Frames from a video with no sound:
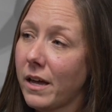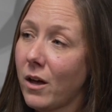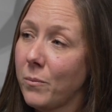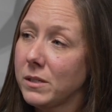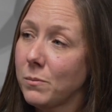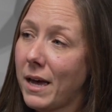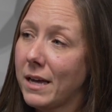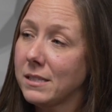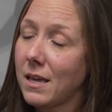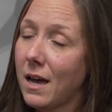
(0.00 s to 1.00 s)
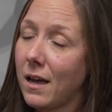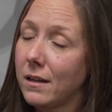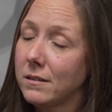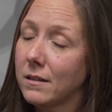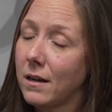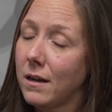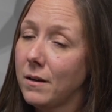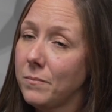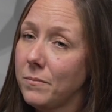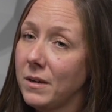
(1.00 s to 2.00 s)
help us pass that.
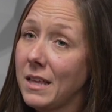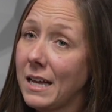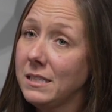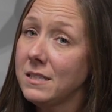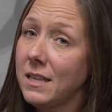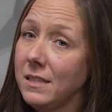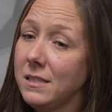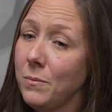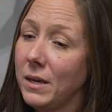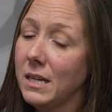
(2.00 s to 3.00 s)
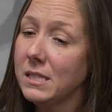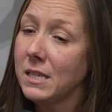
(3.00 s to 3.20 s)
But that's the biggest